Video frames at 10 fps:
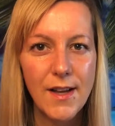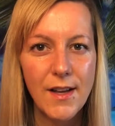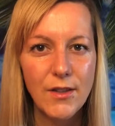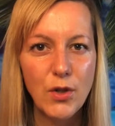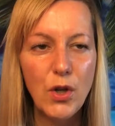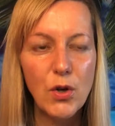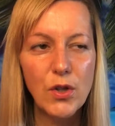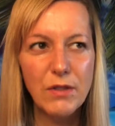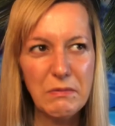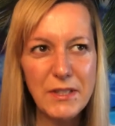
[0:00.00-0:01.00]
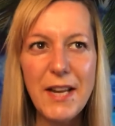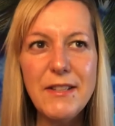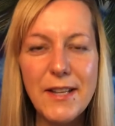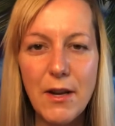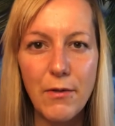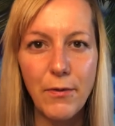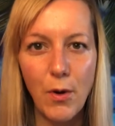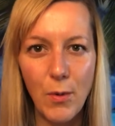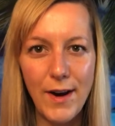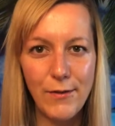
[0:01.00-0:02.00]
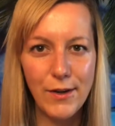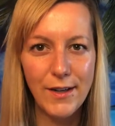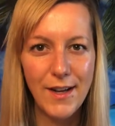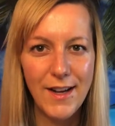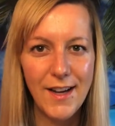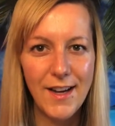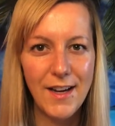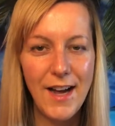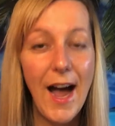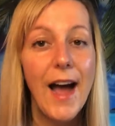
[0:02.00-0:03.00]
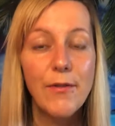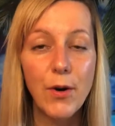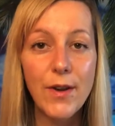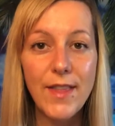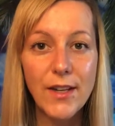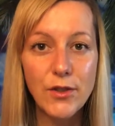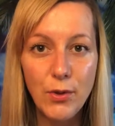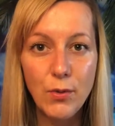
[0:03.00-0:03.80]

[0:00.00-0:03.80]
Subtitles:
So you're sensitive or whatever. I've heard that too